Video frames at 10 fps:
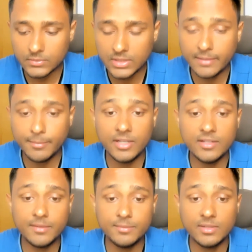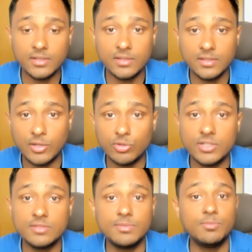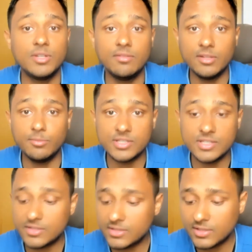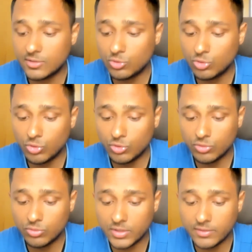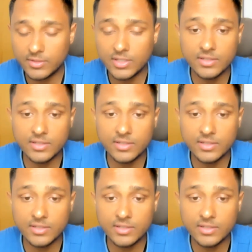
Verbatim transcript: Like many times uh, nowadays, people are very much interested to know, you know, if there